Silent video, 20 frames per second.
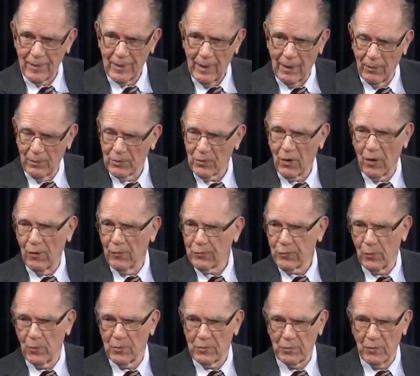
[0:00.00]
I was
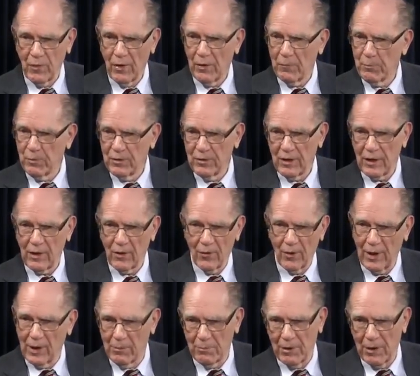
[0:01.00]
also a very particular
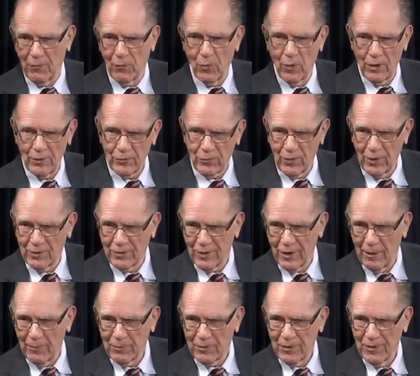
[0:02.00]
enemy of Wall Street
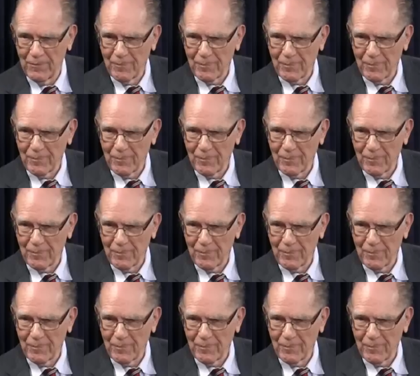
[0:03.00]
types.